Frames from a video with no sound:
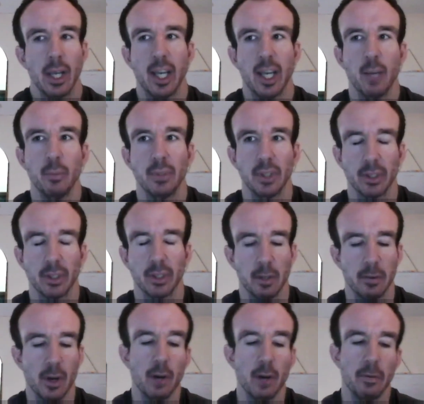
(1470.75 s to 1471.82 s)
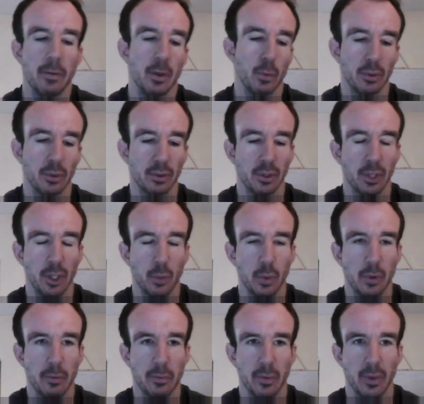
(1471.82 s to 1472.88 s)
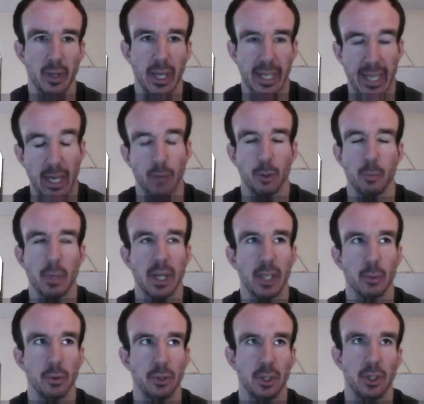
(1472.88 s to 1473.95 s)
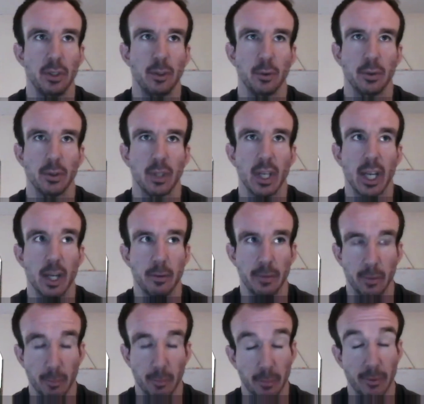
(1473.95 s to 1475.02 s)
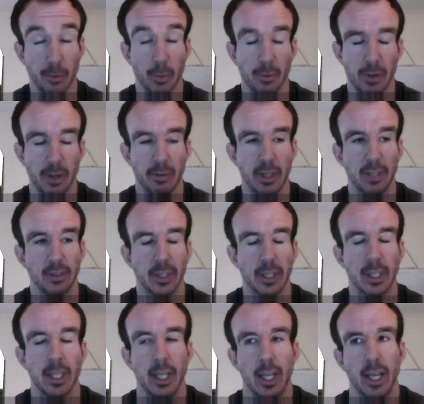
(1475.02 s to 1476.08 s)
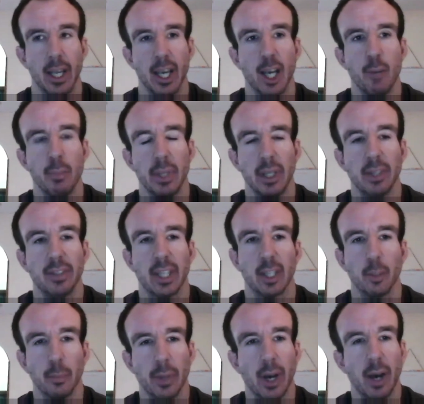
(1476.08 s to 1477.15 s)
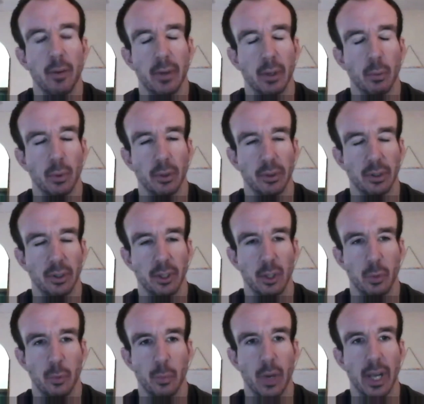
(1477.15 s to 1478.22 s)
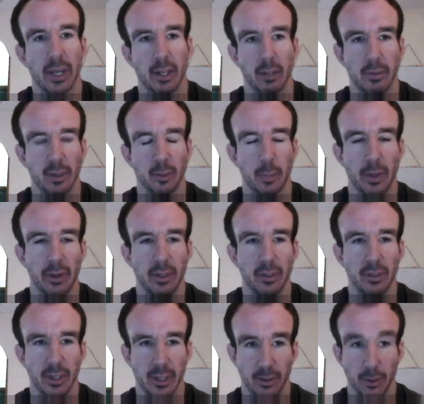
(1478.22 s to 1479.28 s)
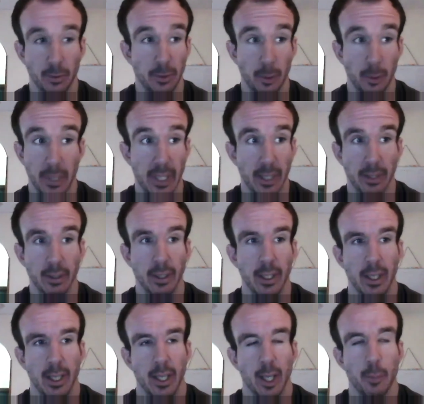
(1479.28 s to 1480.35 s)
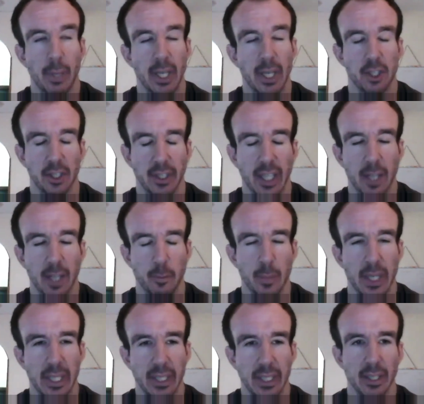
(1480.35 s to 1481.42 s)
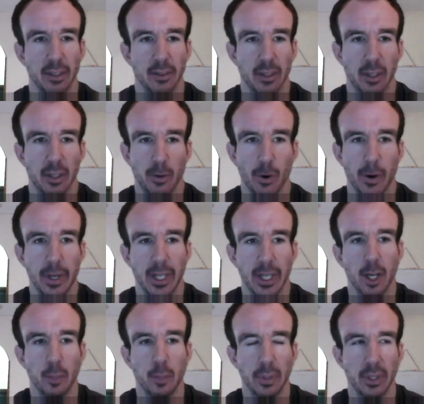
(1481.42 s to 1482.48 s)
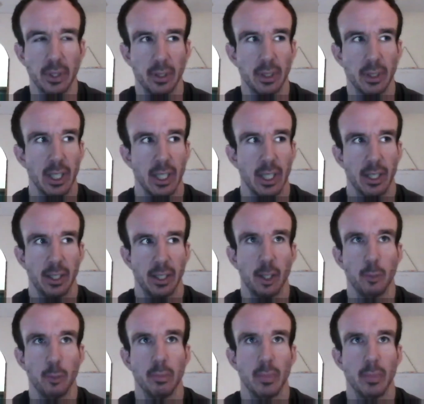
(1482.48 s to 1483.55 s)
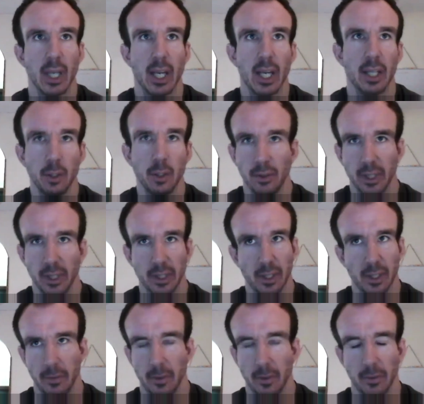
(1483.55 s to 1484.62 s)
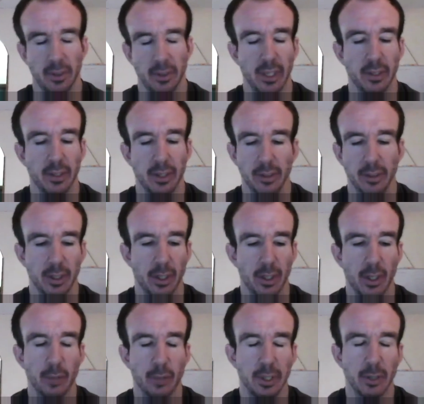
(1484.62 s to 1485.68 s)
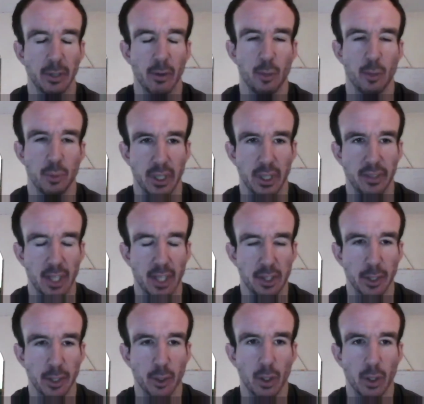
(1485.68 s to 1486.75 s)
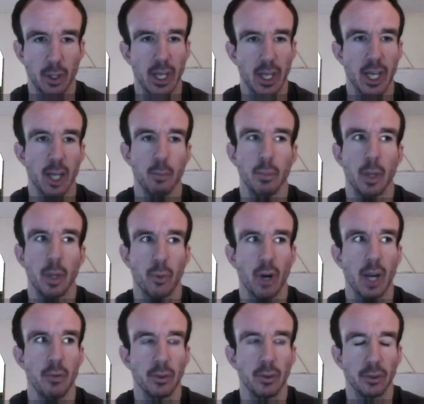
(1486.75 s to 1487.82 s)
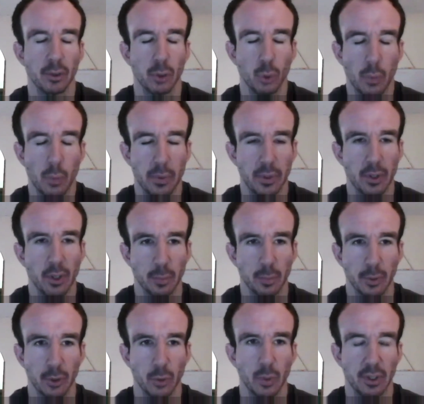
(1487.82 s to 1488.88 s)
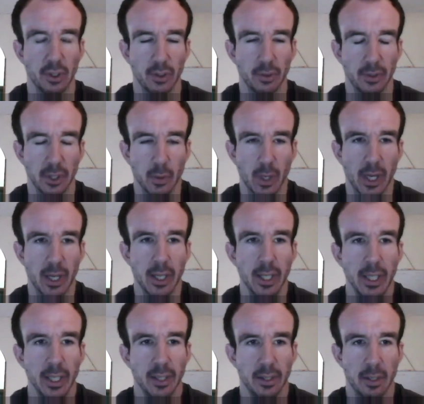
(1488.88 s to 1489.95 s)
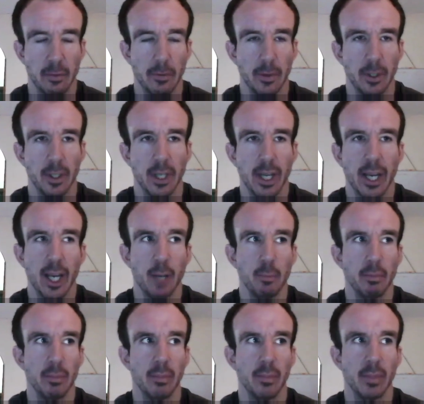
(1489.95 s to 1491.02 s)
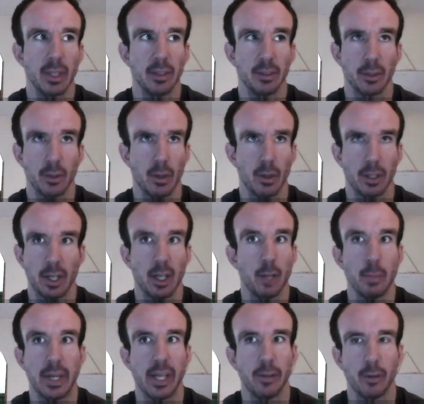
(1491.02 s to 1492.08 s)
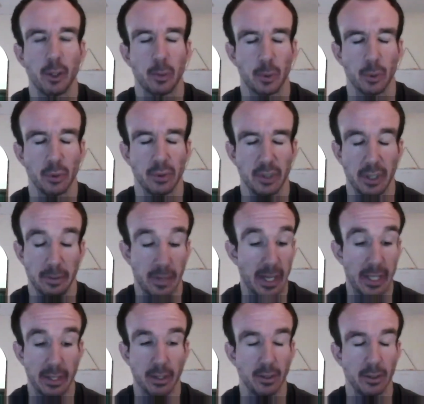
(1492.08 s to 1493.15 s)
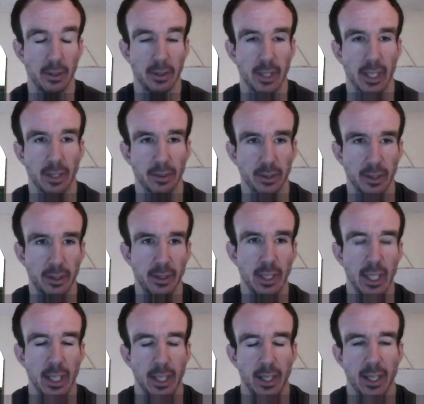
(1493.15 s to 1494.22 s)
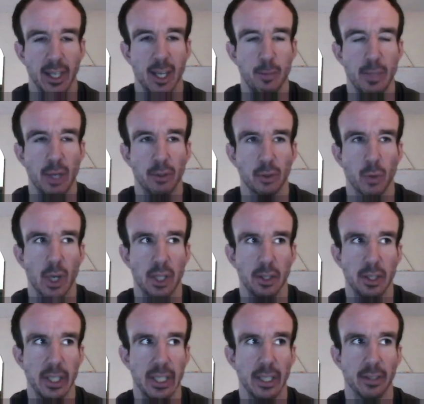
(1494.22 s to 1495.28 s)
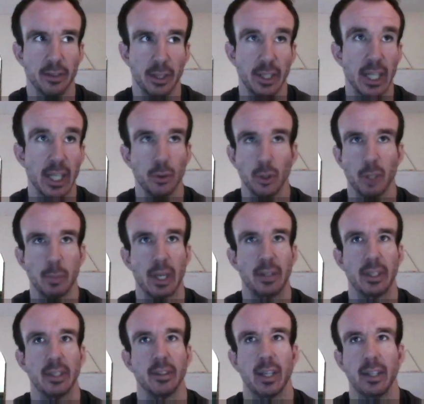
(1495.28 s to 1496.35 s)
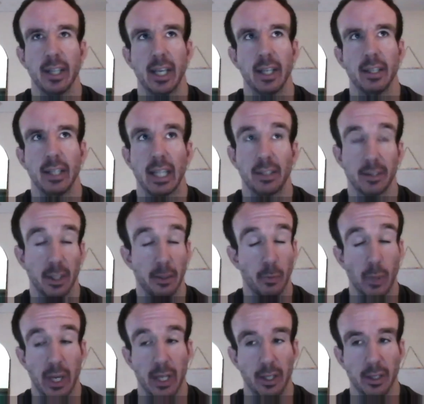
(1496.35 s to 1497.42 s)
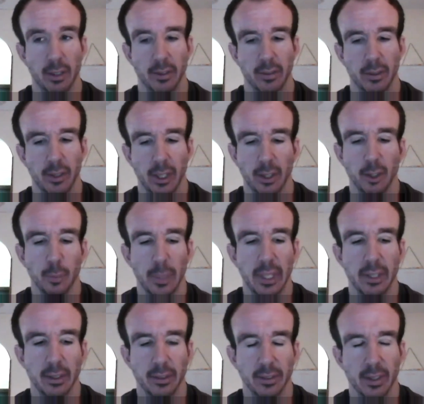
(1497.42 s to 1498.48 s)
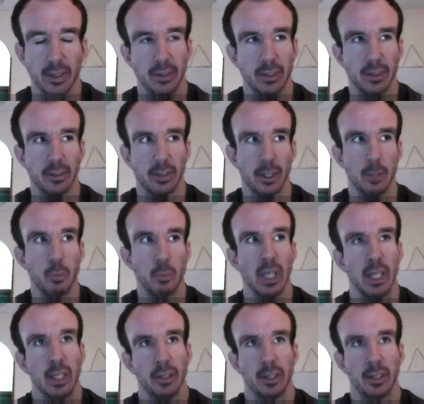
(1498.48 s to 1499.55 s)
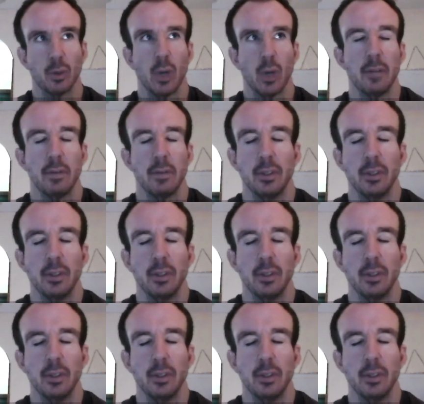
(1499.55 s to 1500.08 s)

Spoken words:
So kind of half of it was to do with like how the money was used from the fundraising, but the second part of it was to do with my kind of experiences, obviously being a patient there for many years, kind of growing up and using the different facilities. So like obviously Graham Street has actually got a private school within the hospital, which is obviously quite different. I don't know many other hospitals, if any, that do that. So that was quite unique. So yeah, talking about things like that, and that's kind of where the speaking started. So did quite a few